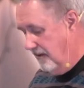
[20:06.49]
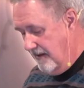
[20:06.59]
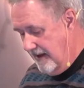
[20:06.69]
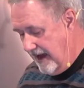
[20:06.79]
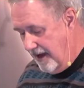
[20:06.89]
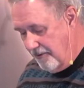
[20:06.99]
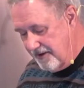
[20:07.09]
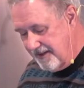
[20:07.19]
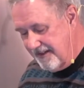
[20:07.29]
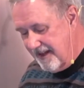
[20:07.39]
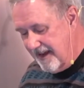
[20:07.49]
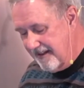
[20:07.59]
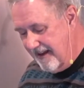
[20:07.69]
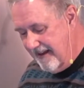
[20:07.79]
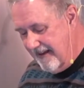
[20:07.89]
How is it
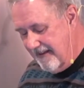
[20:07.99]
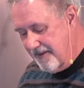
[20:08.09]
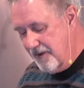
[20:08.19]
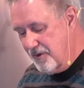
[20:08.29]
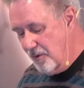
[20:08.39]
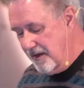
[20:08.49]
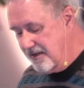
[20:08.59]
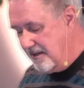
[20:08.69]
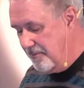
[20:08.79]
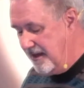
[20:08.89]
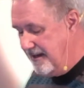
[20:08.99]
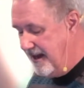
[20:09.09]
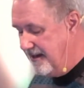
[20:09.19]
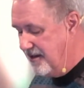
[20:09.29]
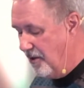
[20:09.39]
that they're doing something they
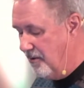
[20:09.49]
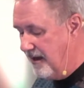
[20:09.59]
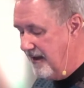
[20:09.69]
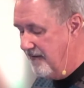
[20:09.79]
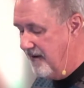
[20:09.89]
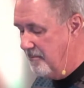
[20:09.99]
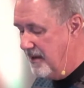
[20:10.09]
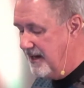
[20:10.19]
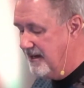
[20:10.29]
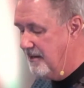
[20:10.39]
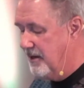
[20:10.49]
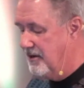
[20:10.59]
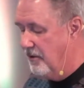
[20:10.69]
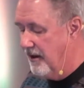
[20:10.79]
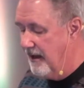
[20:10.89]
don't even mean to be
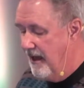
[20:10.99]
doing?